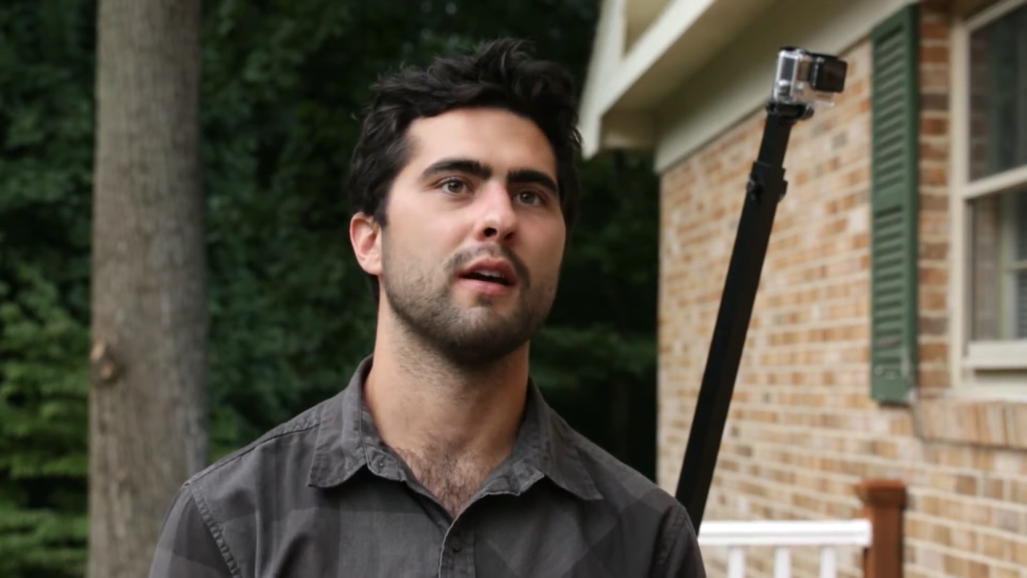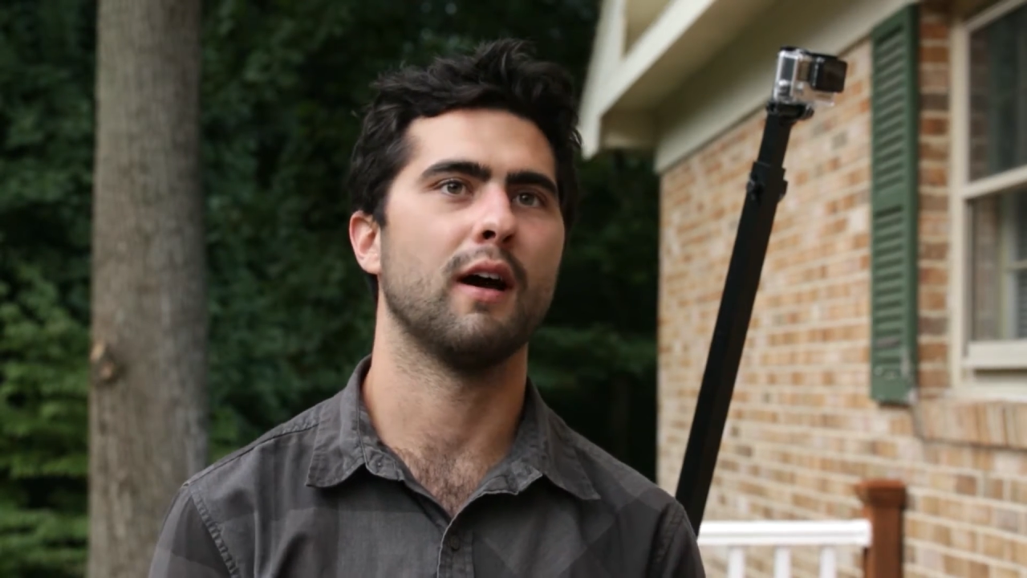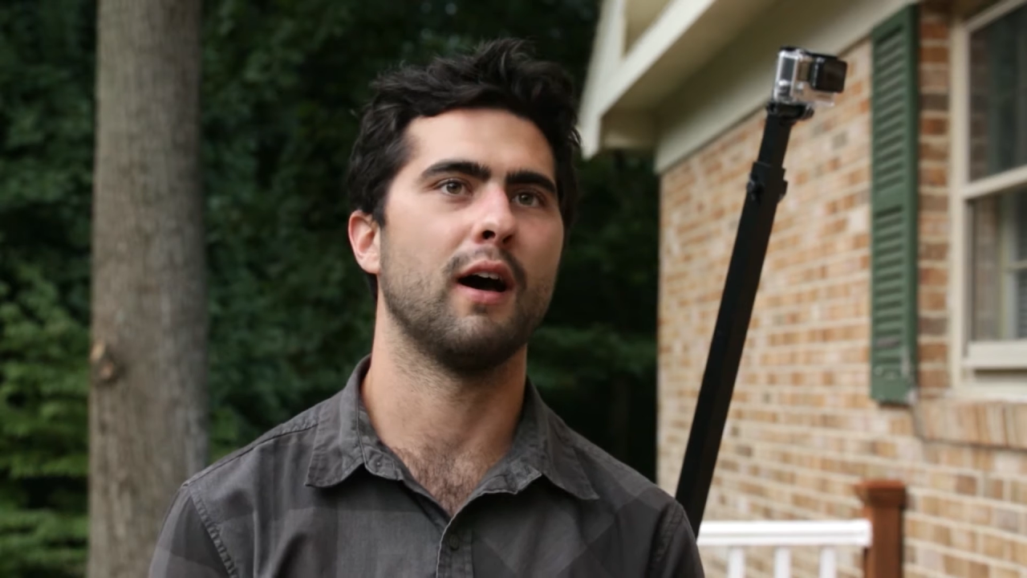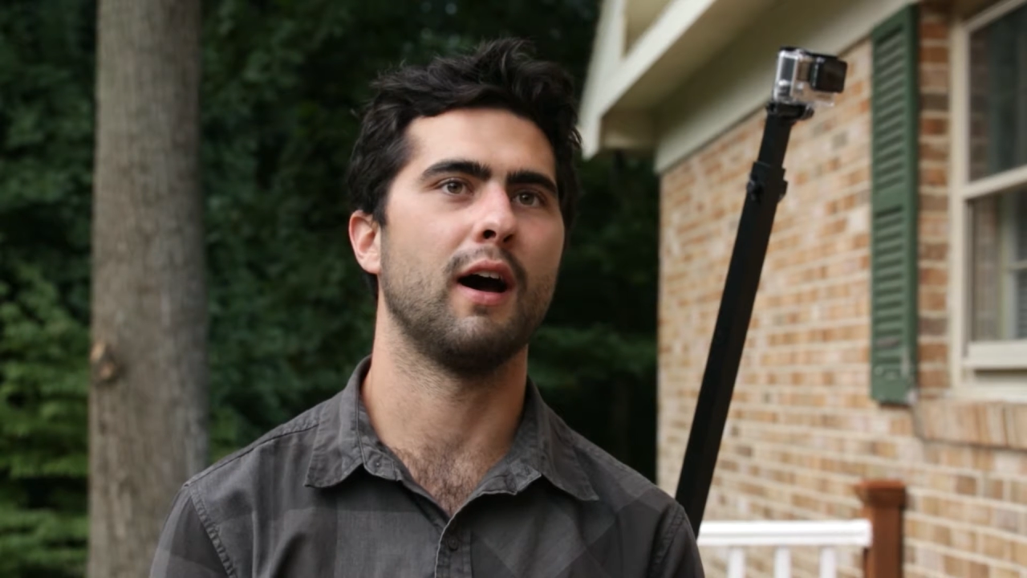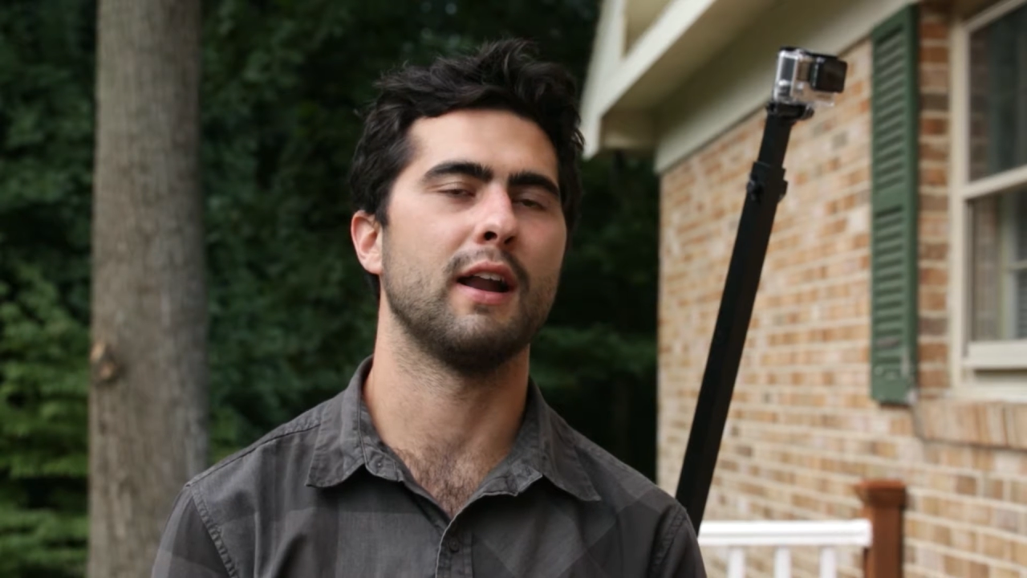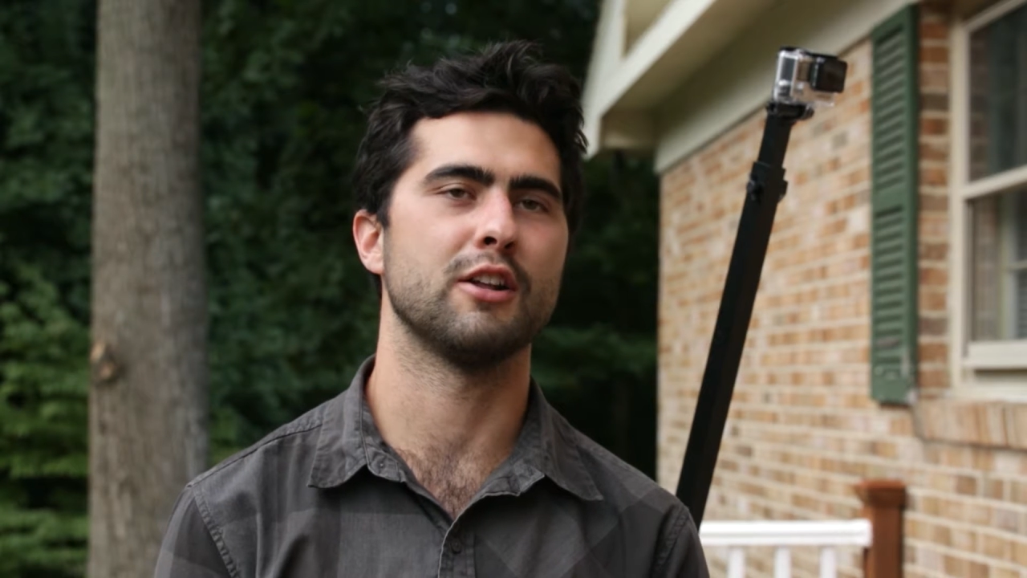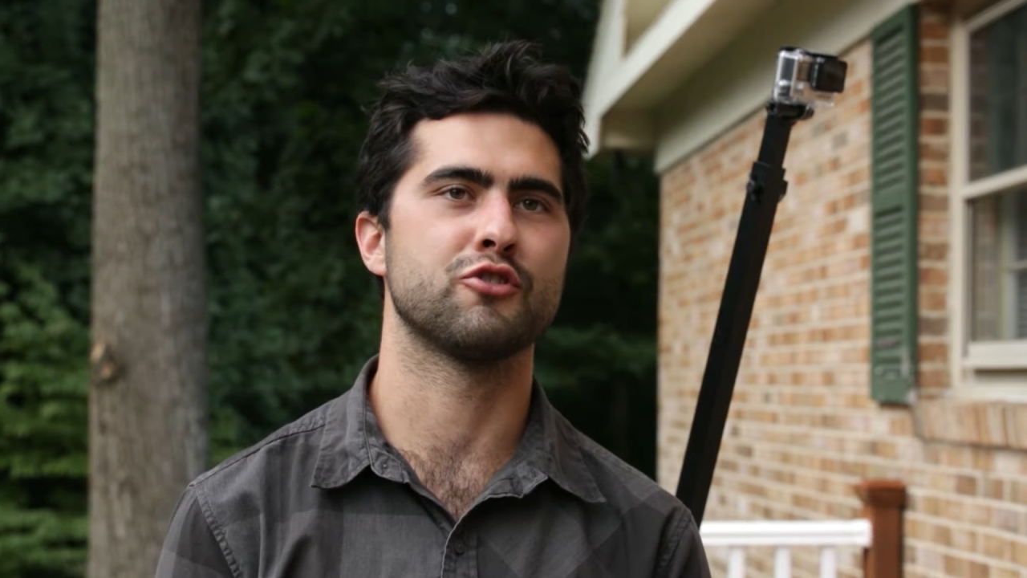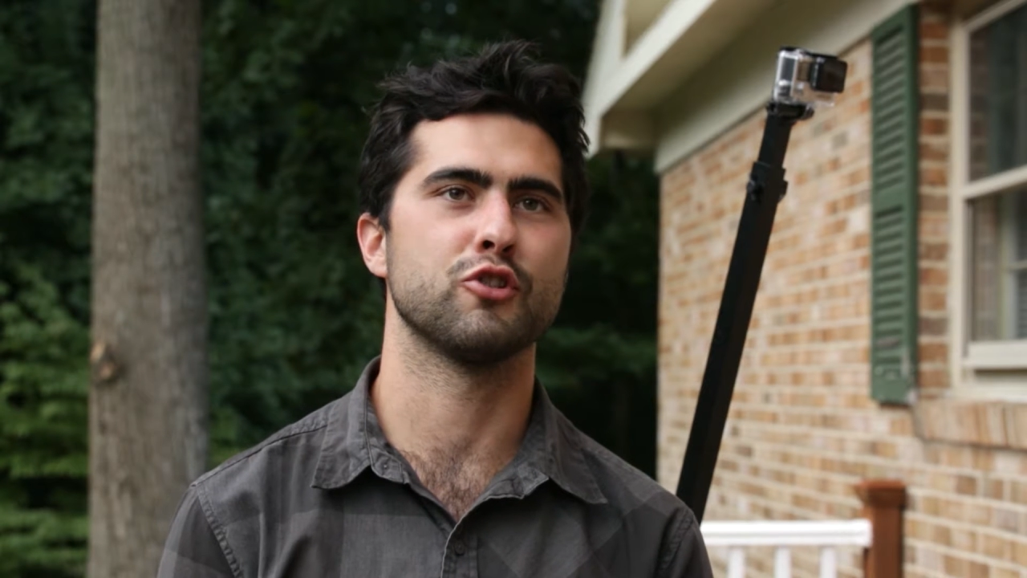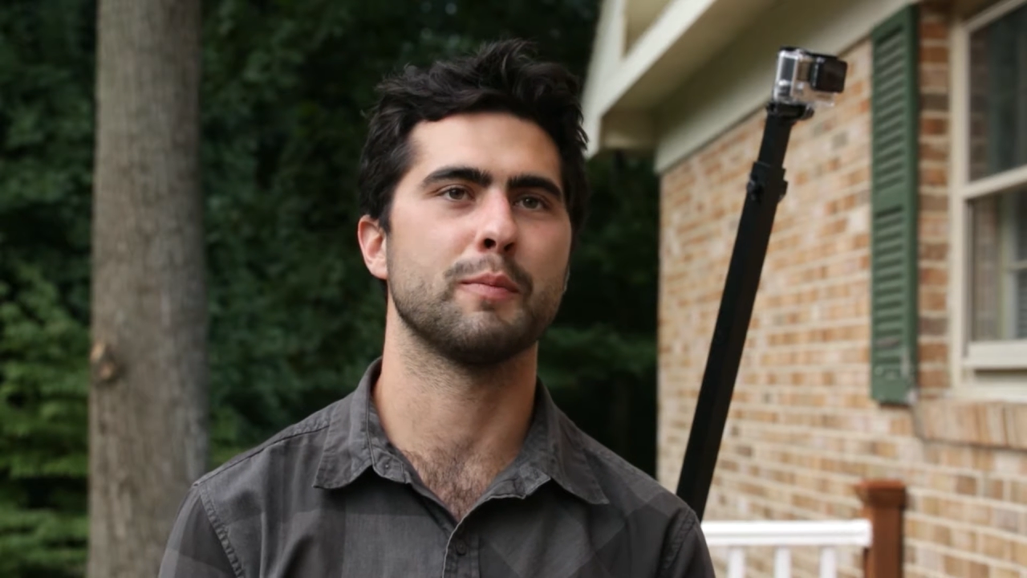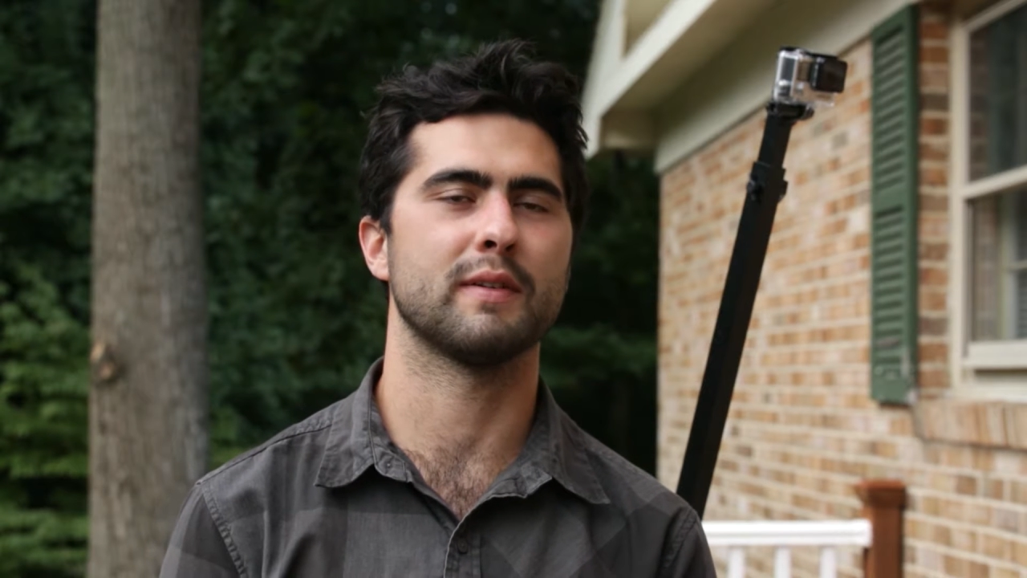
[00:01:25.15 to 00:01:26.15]
uh, and I
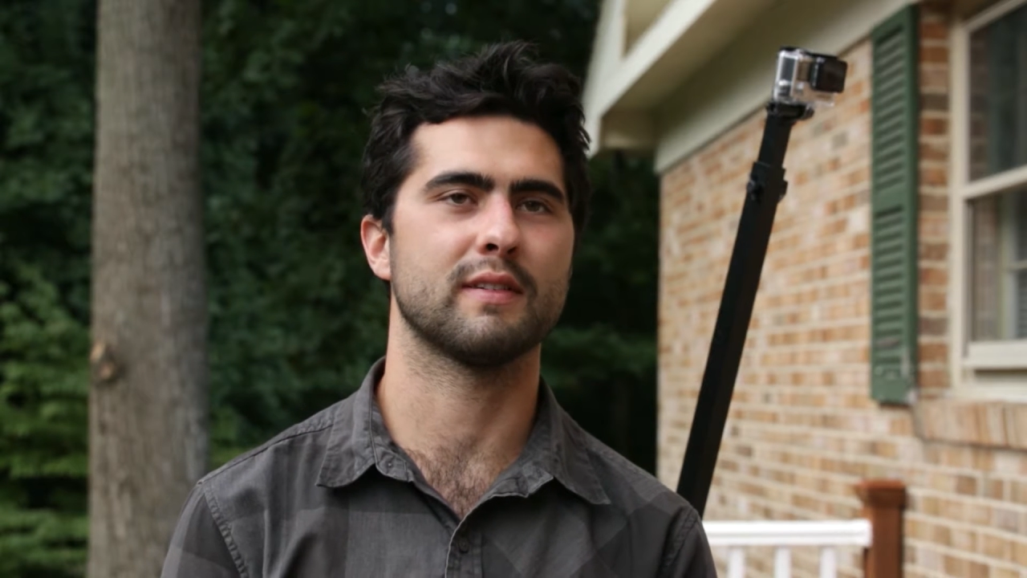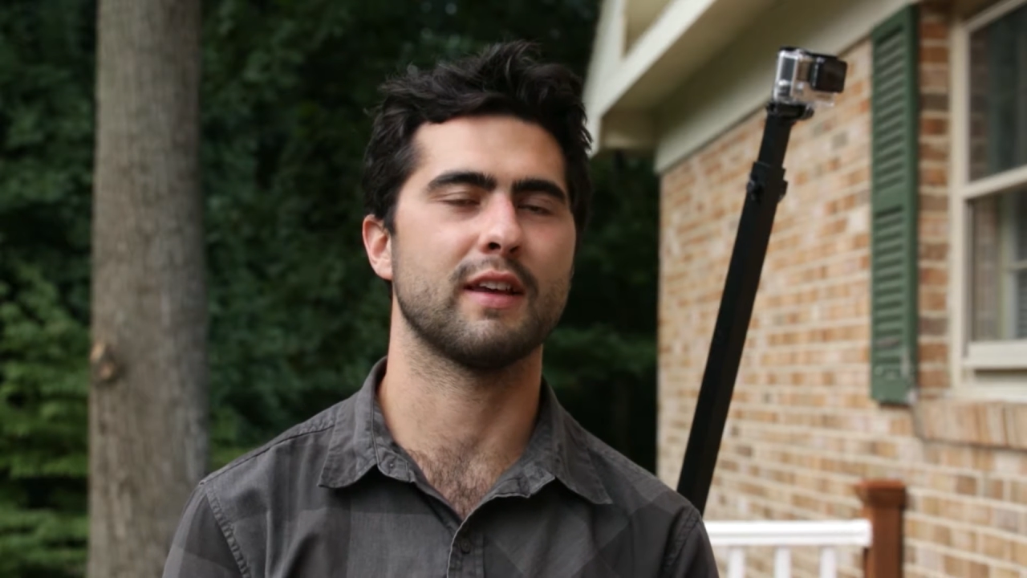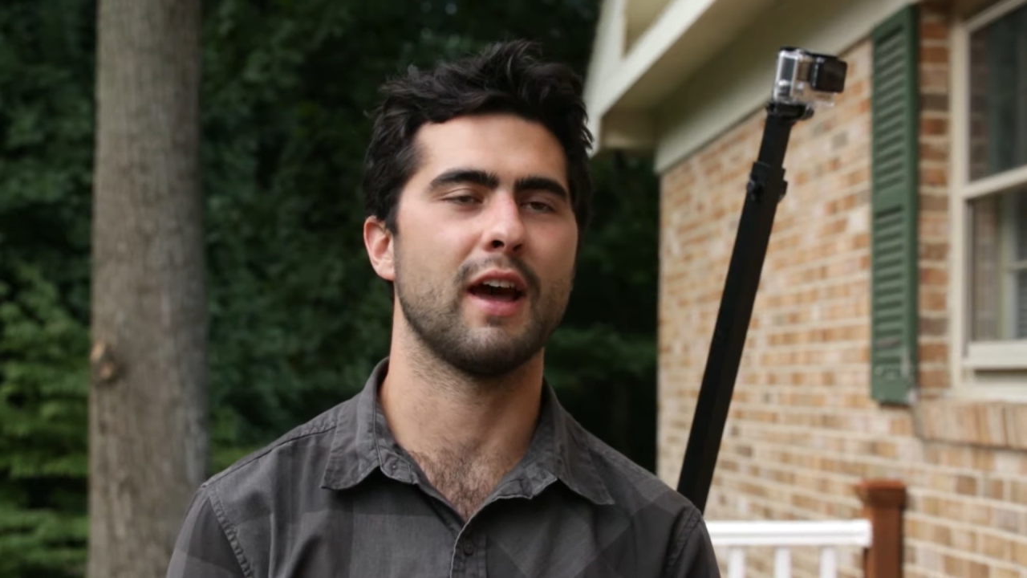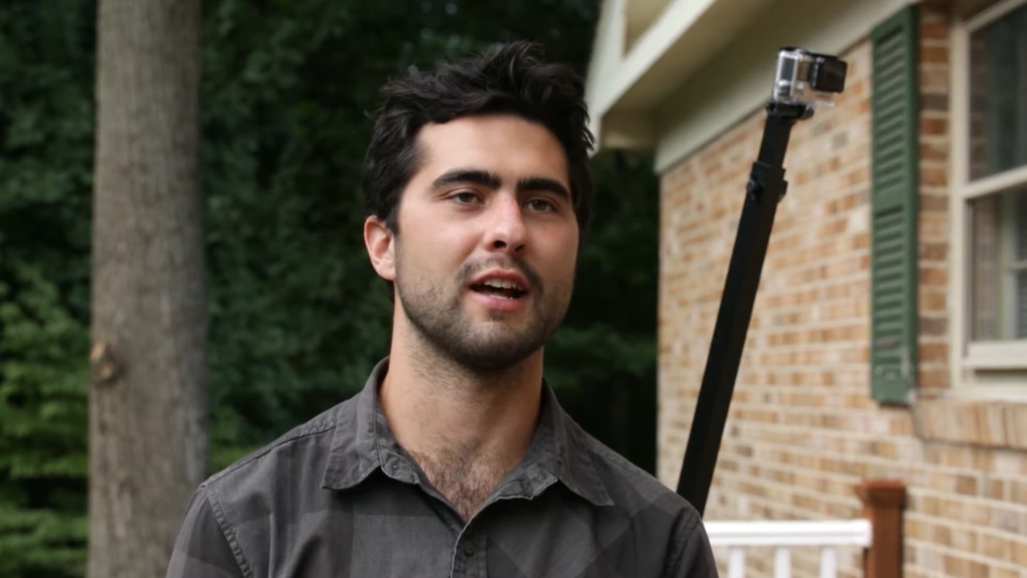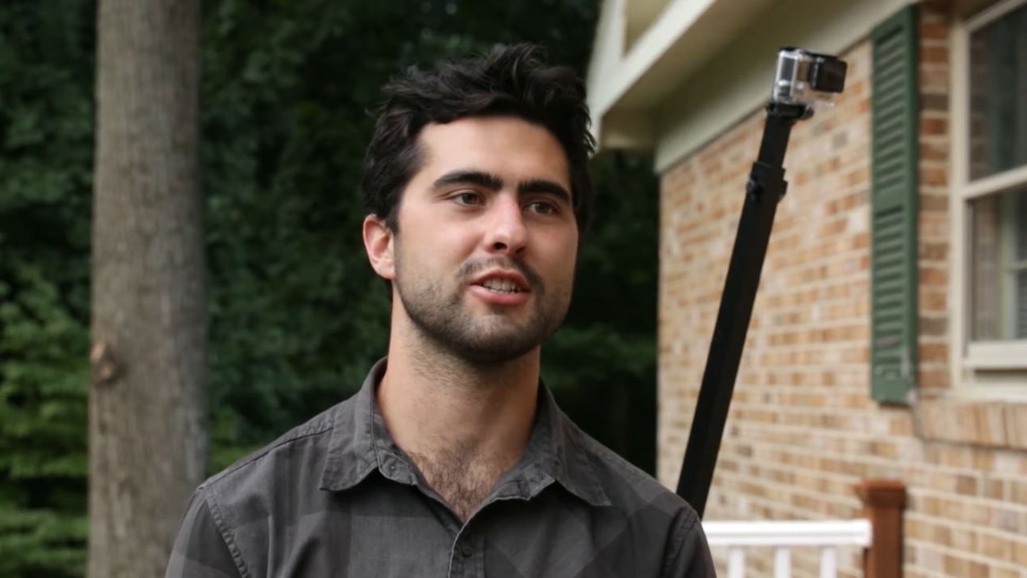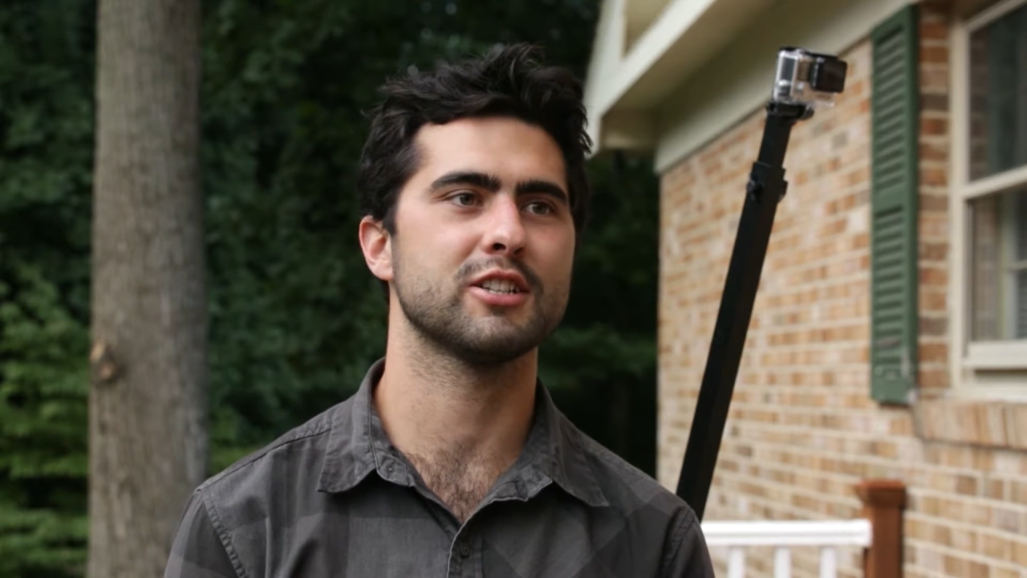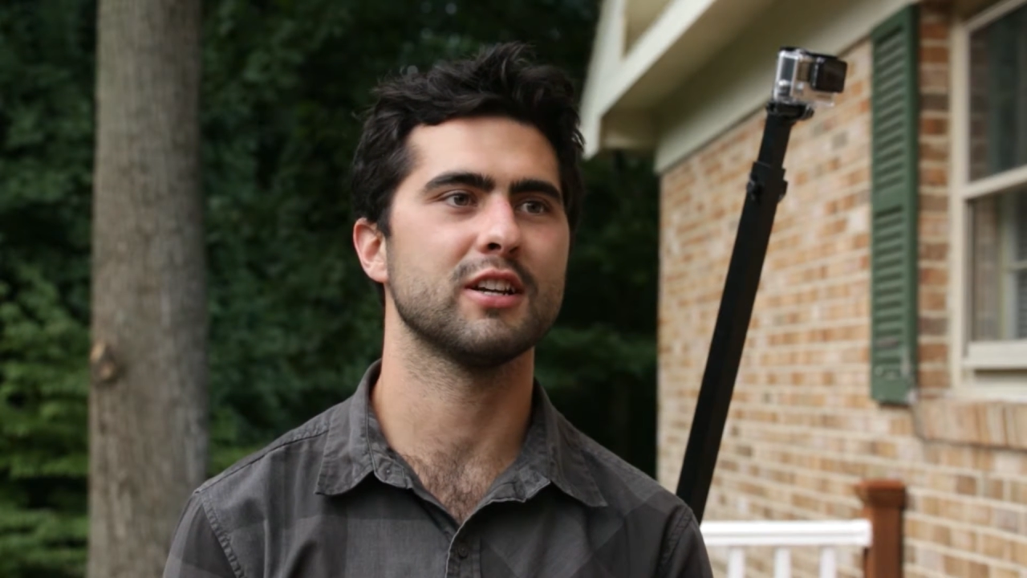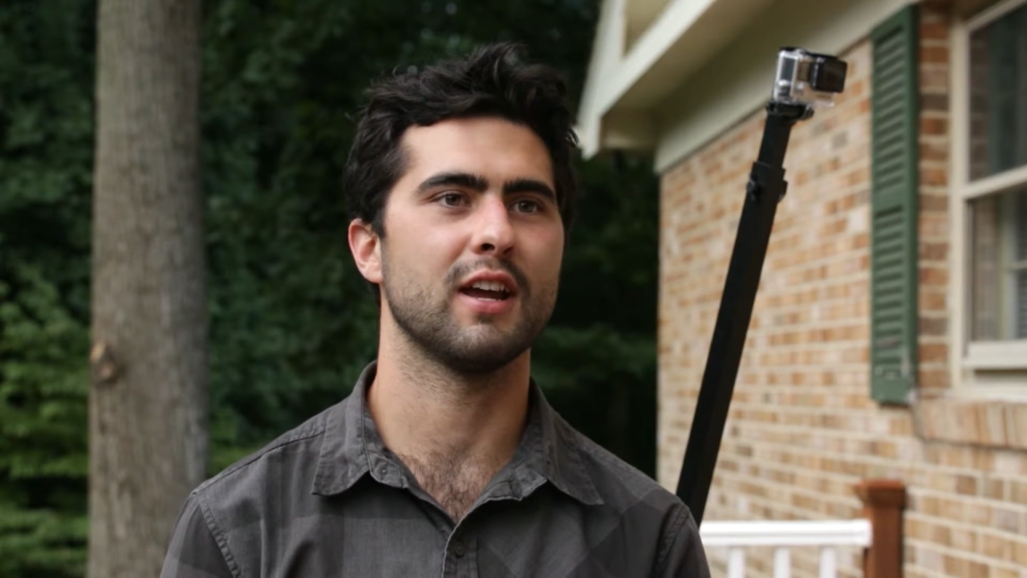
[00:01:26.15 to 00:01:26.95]
drew up a sketch